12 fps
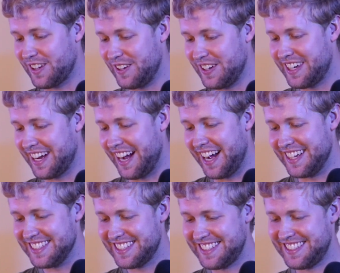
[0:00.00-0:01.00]
Good
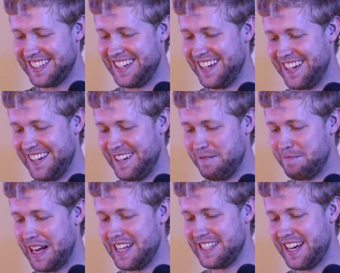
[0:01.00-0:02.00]
Guys
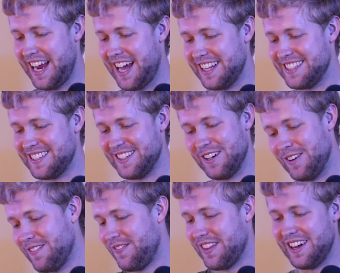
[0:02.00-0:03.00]
buys an ad.
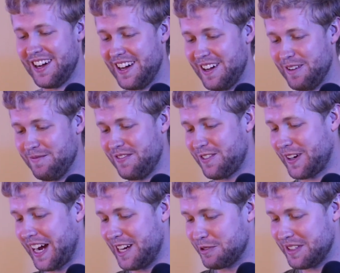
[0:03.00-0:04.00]
So for
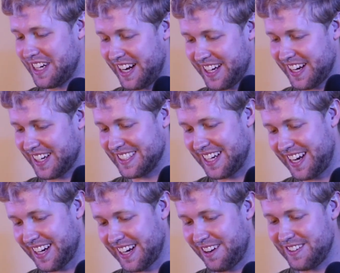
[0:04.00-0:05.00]
casual dining and
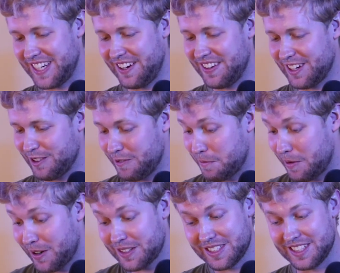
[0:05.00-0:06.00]
exotic entertainment in Glover
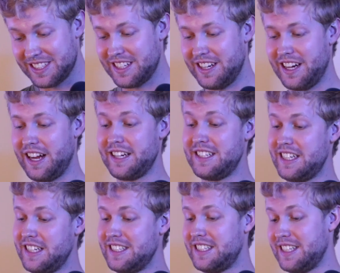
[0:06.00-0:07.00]
Park since
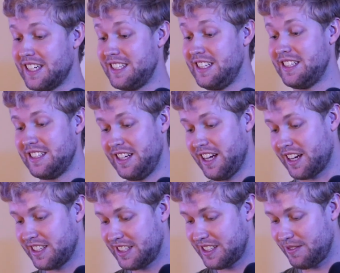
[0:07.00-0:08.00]

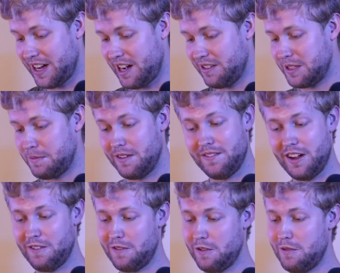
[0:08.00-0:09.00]
1966. Wow, it's been
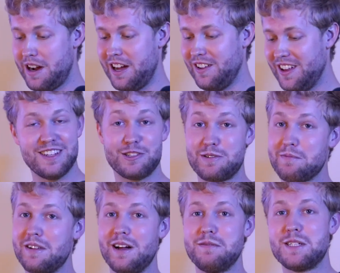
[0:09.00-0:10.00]
there for a while. The
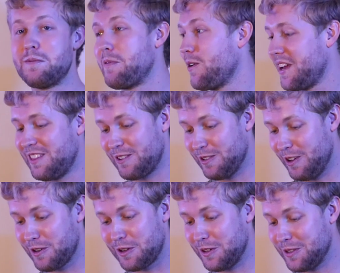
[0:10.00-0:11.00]
strip club's supporting their
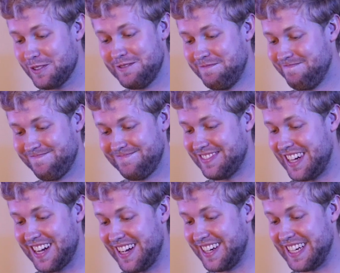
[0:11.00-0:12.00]
local
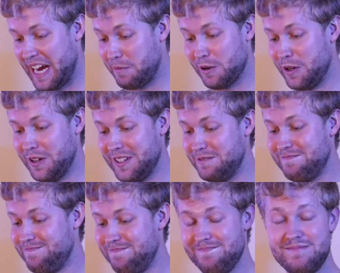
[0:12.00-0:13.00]
neighborhood
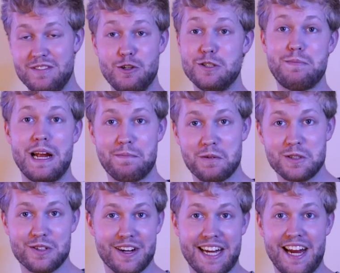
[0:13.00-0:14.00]
newspaper,
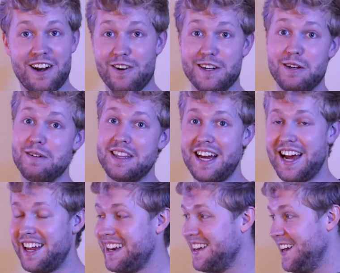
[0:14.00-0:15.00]
so I can't argue with
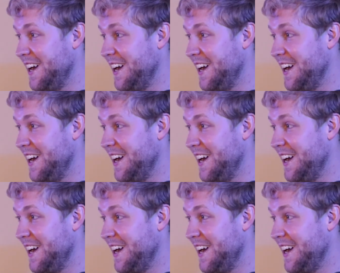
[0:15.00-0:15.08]
that.